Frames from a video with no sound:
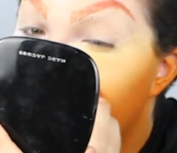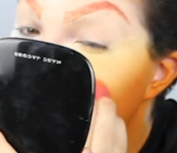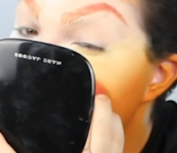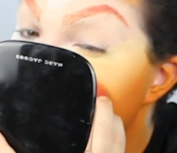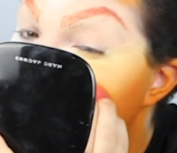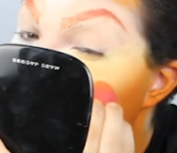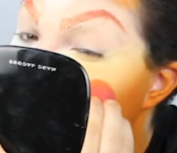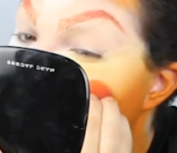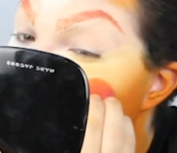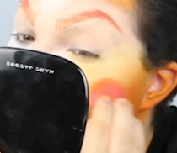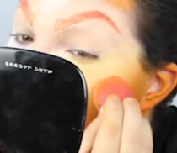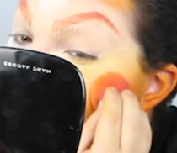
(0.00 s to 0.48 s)

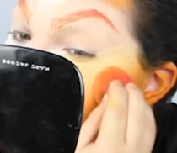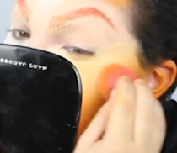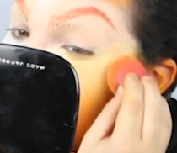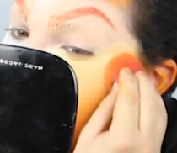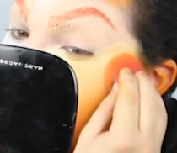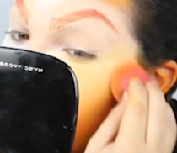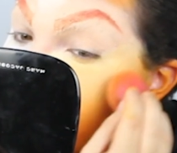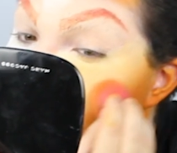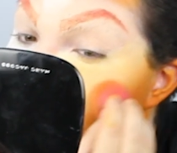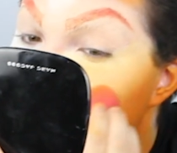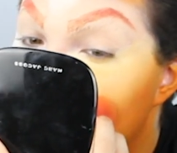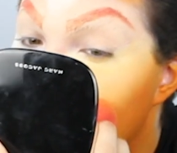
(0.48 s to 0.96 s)
Just because, you
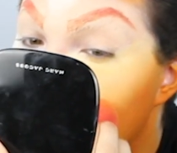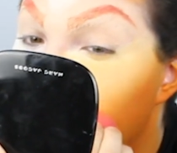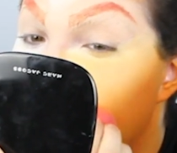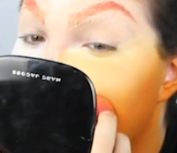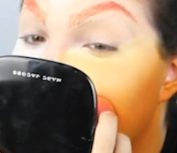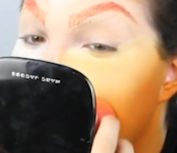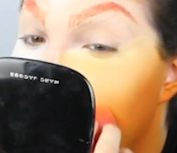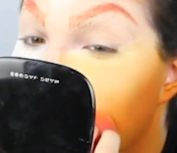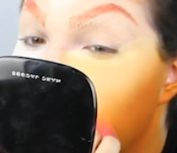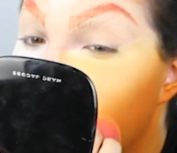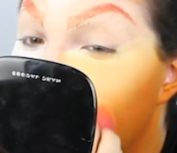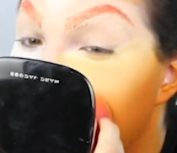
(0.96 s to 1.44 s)
know,
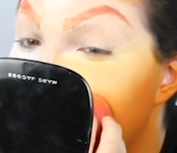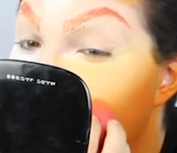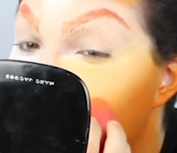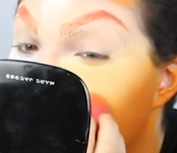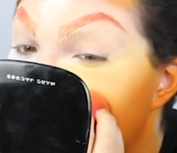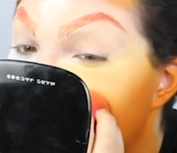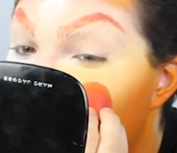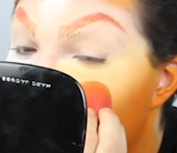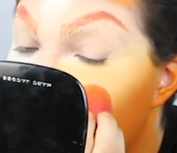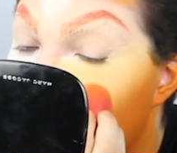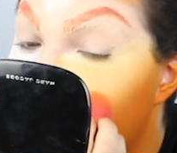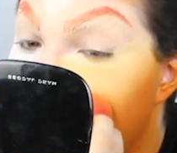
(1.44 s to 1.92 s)
Instagram can
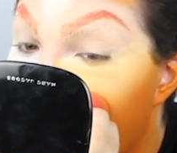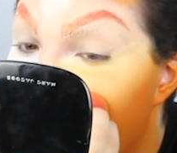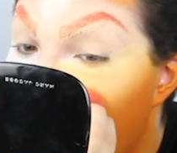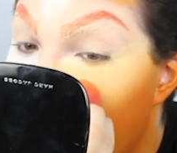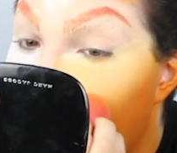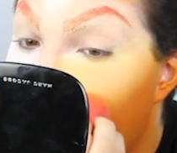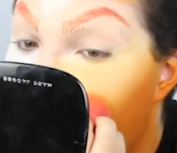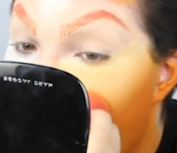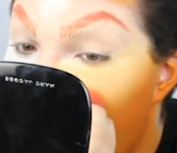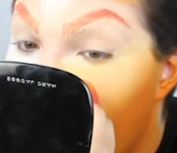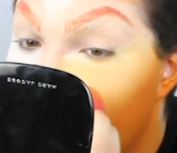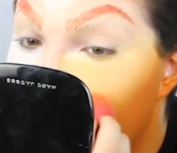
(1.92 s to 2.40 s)
be
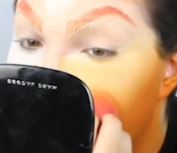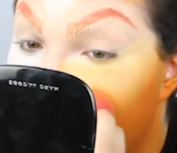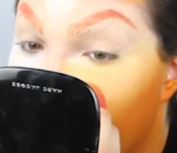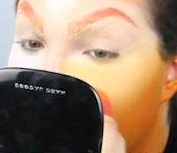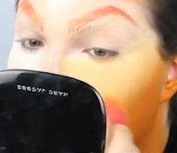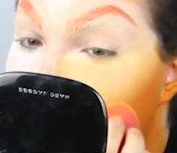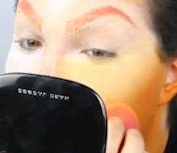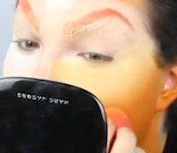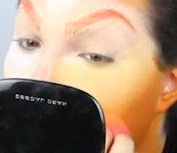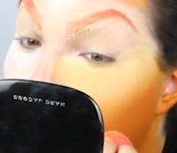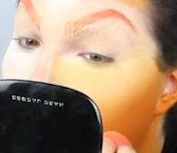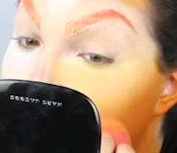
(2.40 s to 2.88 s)

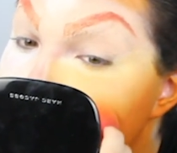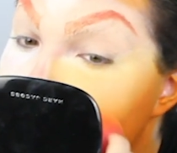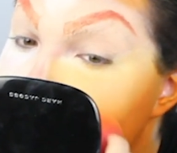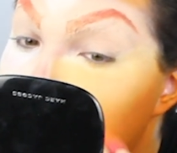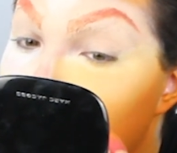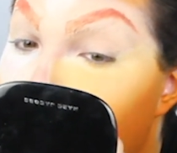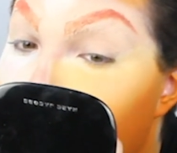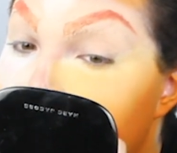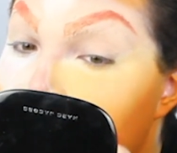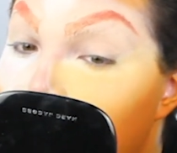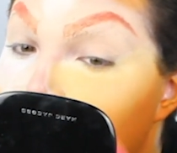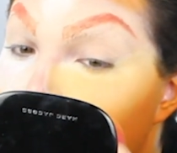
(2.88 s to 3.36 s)
very
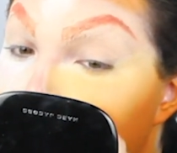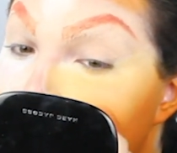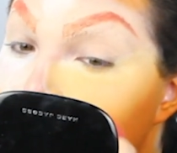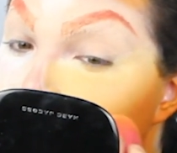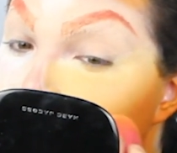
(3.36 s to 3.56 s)
one-sided,